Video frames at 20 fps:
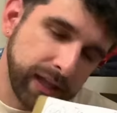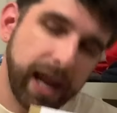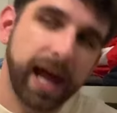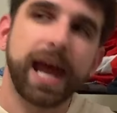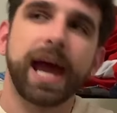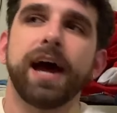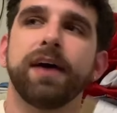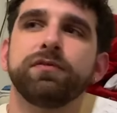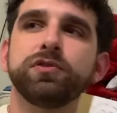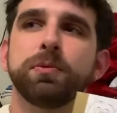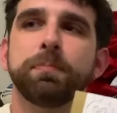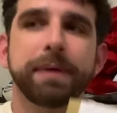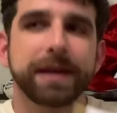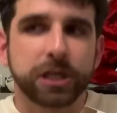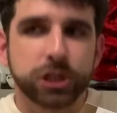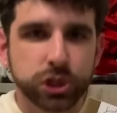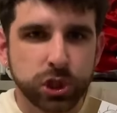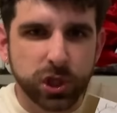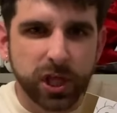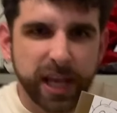I have to make
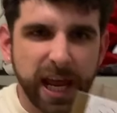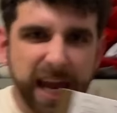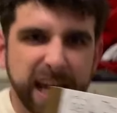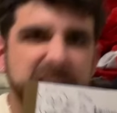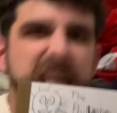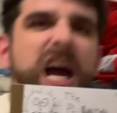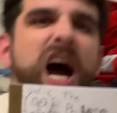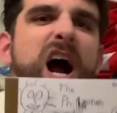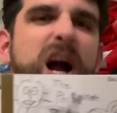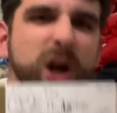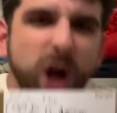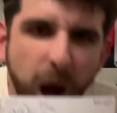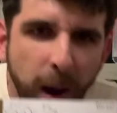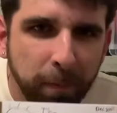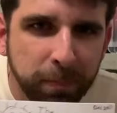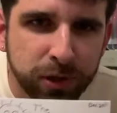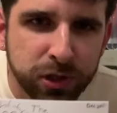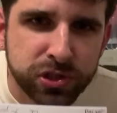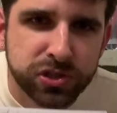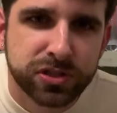sure that I
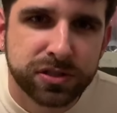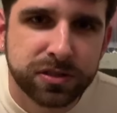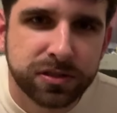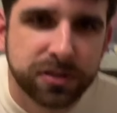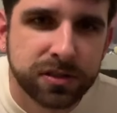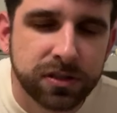accomplish.